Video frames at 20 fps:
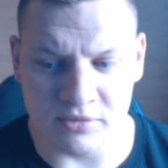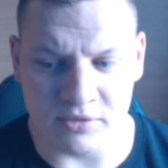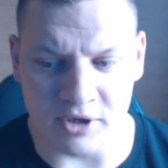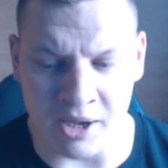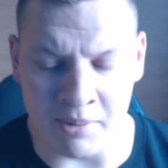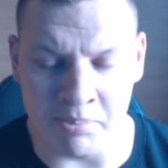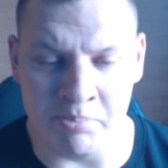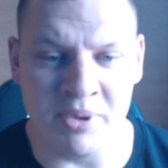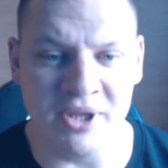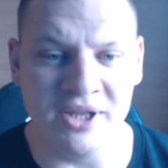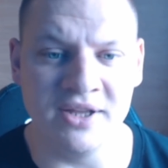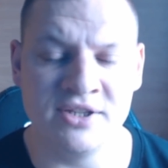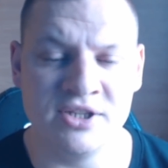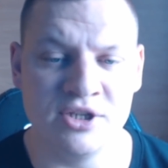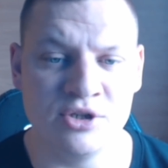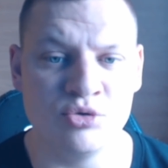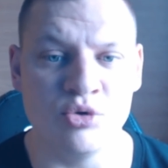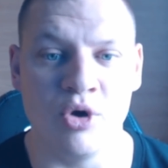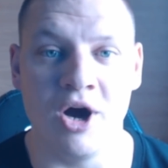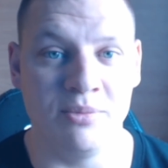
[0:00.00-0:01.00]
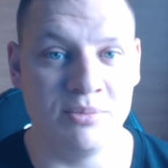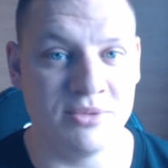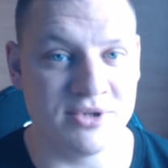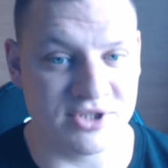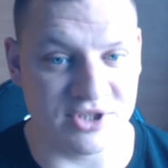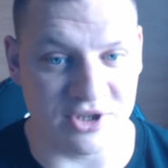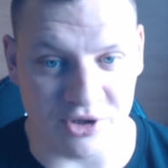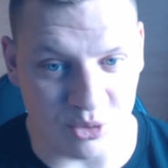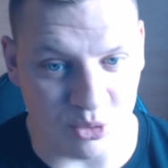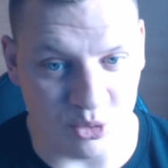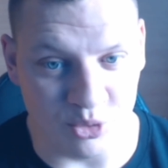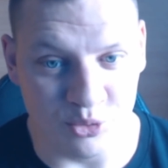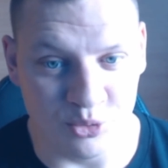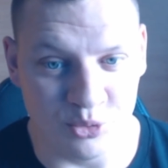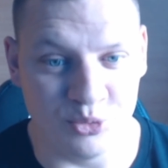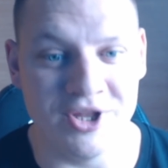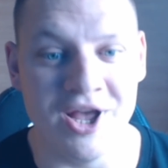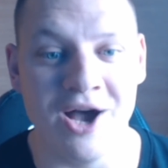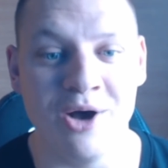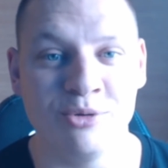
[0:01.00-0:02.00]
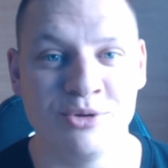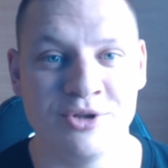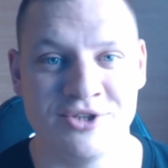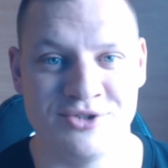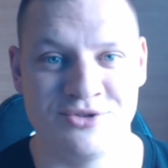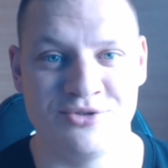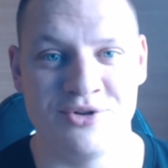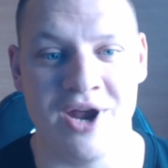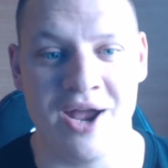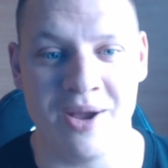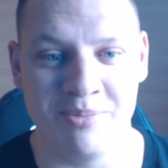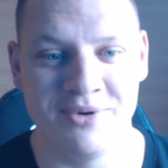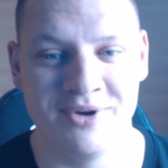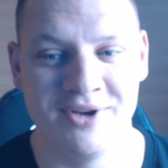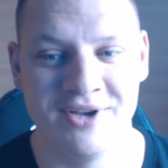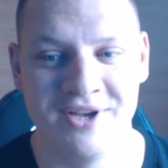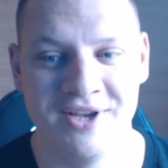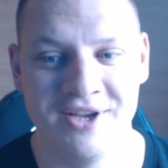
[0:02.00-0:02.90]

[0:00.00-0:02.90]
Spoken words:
ability to arm wrestle without the strap.